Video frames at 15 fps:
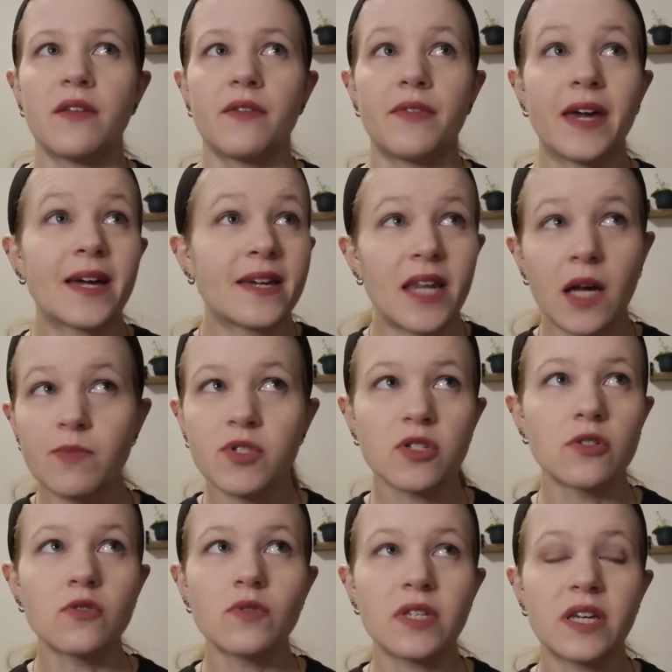they can
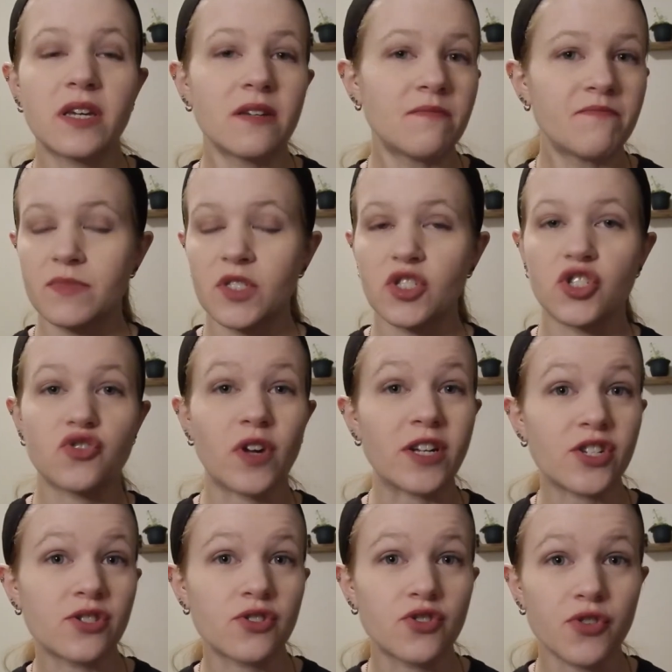absolutely
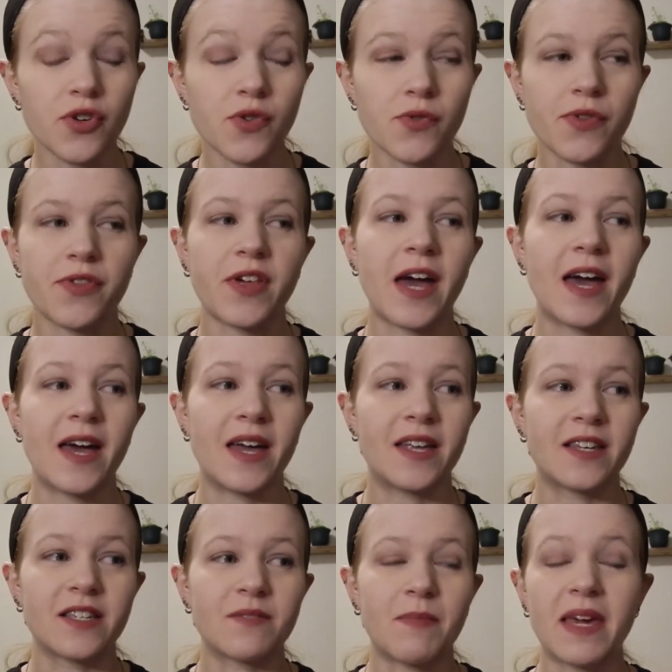stretch the truth
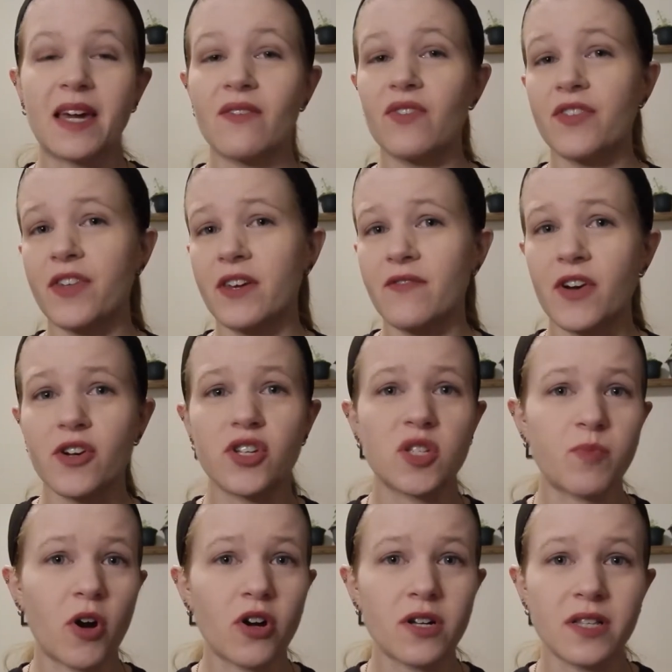and make everything very
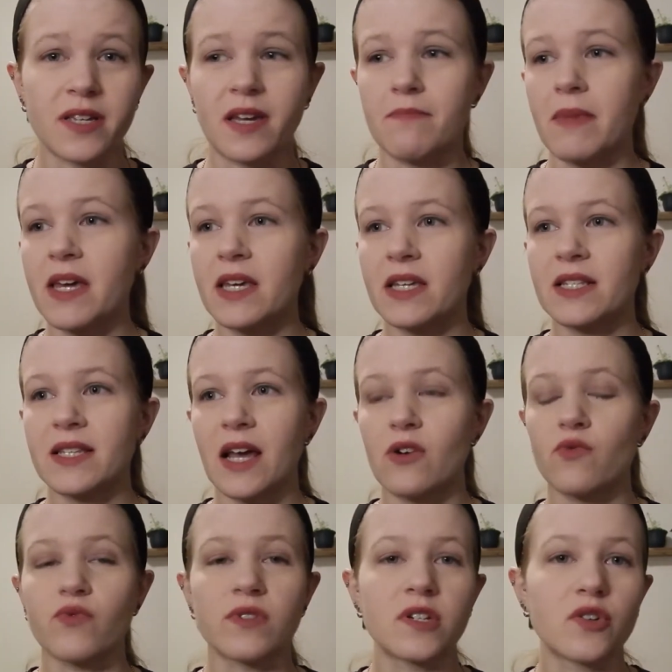sparkly and make it
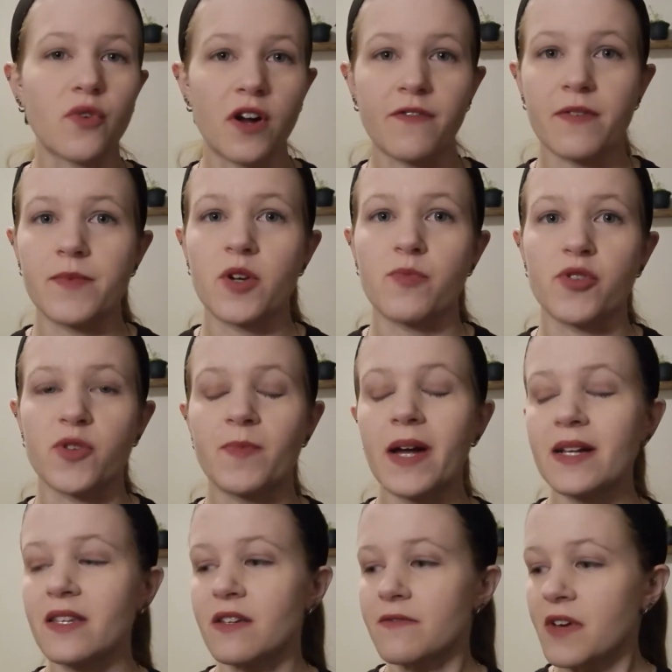sound really great from their
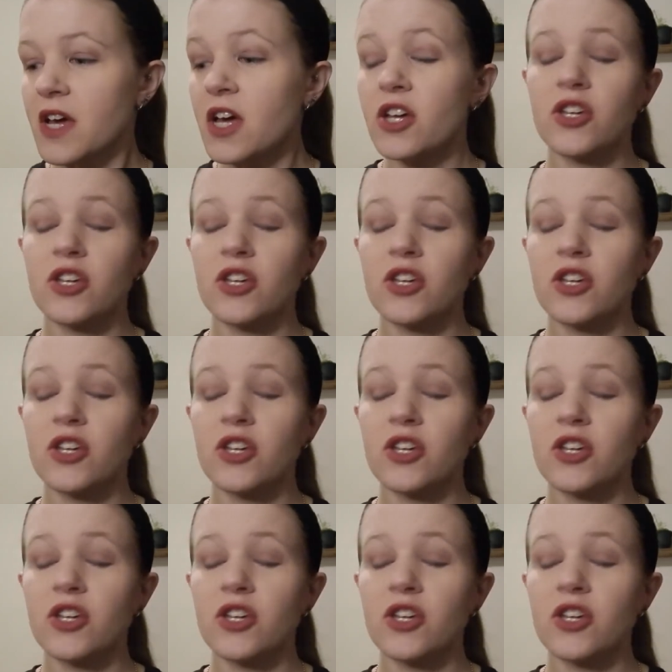perspective.